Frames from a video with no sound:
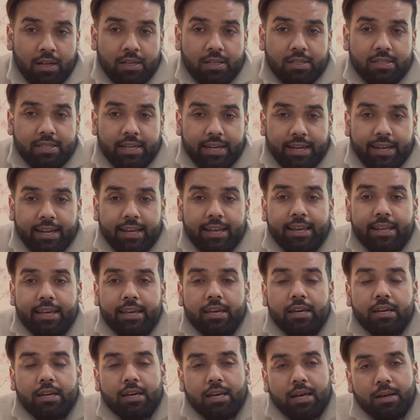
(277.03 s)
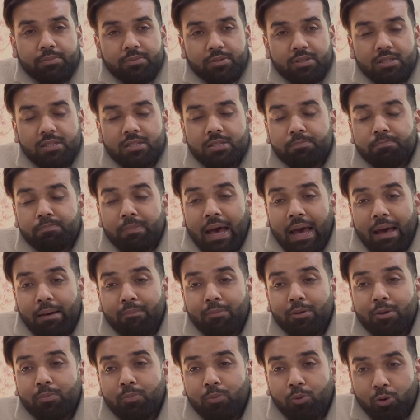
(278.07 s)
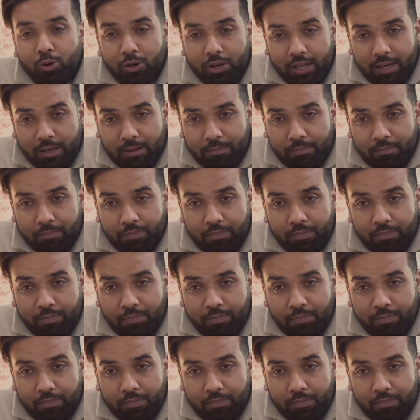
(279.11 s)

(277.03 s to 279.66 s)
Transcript: Secondly, comes the spam reporting.